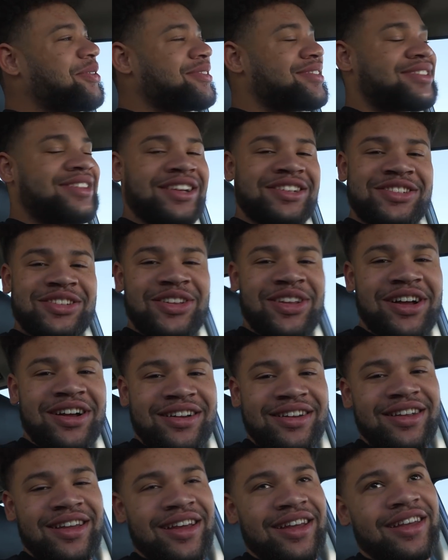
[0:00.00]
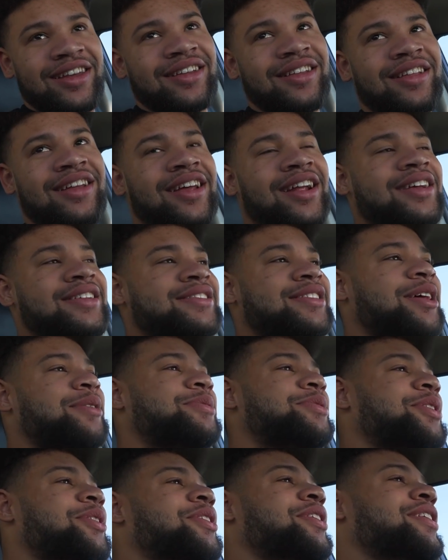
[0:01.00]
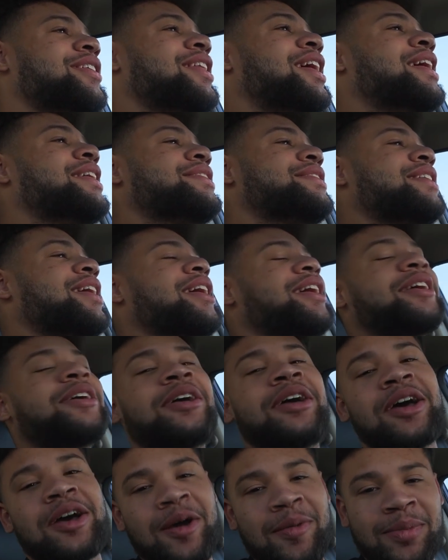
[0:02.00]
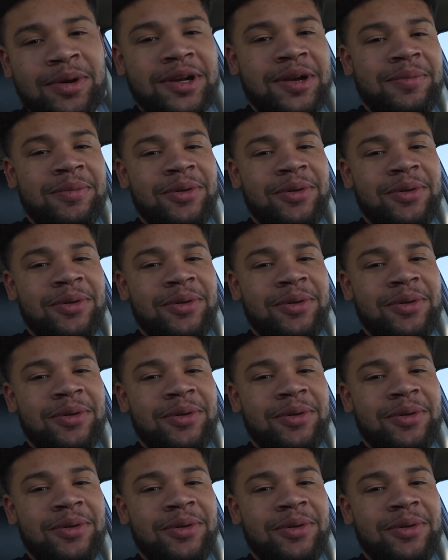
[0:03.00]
was such a long day, and I slept so good last night. But good